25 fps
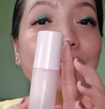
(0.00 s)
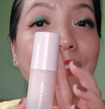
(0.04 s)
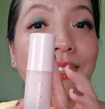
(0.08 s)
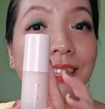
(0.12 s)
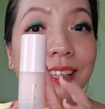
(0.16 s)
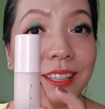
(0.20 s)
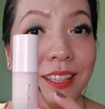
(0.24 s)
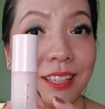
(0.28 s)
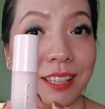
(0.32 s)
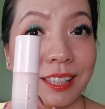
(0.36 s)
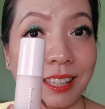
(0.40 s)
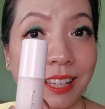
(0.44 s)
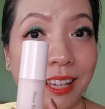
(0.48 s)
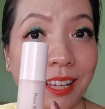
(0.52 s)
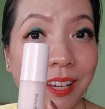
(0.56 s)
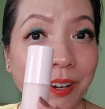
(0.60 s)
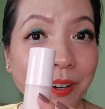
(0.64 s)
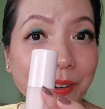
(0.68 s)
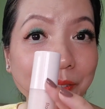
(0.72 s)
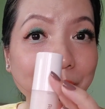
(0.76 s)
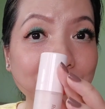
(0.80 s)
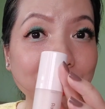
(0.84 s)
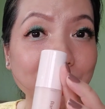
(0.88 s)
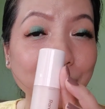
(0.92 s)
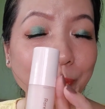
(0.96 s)
The design
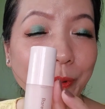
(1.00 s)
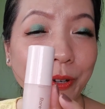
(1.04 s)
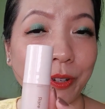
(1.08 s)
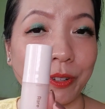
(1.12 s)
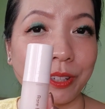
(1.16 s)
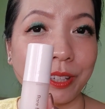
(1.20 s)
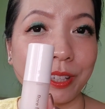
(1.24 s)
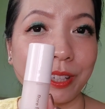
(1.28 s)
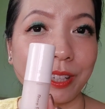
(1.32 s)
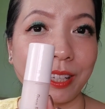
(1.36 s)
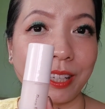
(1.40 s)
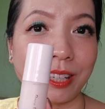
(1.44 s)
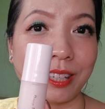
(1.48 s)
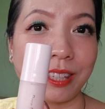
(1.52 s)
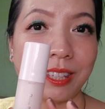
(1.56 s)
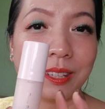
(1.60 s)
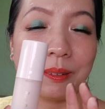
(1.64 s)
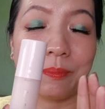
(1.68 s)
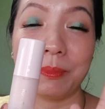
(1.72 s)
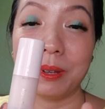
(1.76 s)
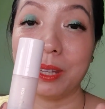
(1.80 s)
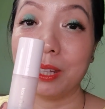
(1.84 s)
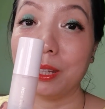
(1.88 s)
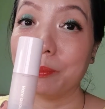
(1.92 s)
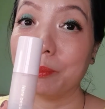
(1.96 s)
of this bottle is the
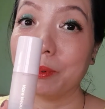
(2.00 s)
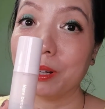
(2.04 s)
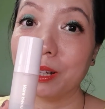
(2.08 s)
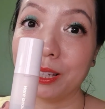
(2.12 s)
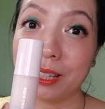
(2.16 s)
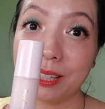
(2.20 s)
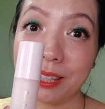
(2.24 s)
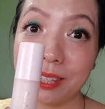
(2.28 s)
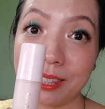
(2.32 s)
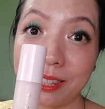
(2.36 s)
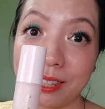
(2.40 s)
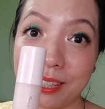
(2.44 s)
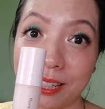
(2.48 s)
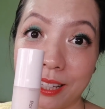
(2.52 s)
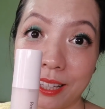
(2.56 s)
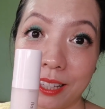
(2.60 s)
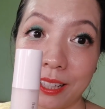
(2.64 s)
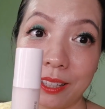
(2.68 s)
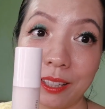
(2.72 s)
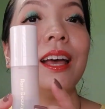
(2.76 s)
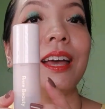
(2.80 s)
minimalist style.